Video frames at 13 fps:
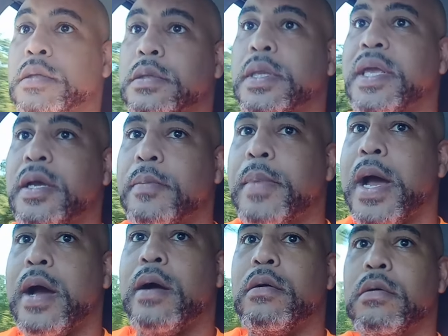think
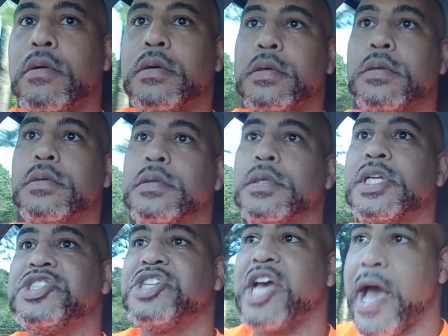about
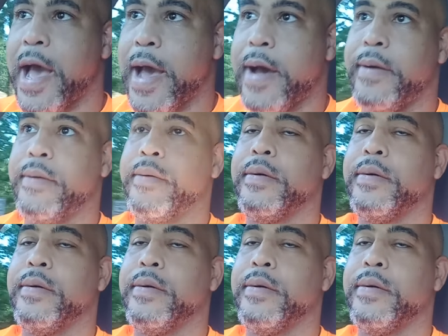the child.